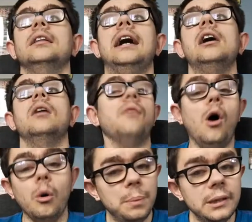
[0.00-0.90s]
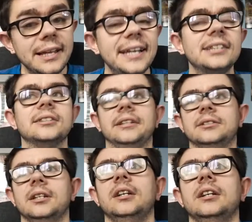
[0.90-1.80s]
like, of all
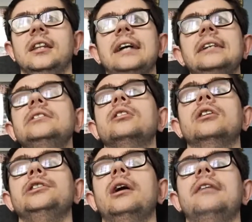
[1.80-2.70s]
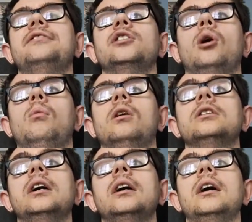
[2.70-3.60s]
places, like, you have to go
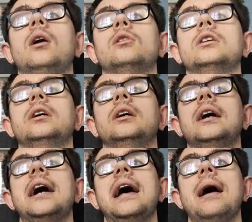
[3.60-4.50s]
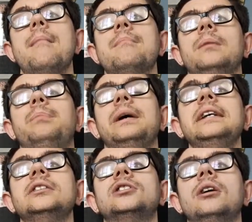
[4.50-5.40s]
on a
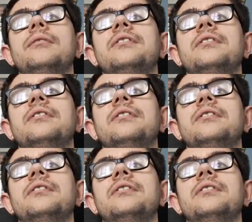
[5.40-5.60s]
piece of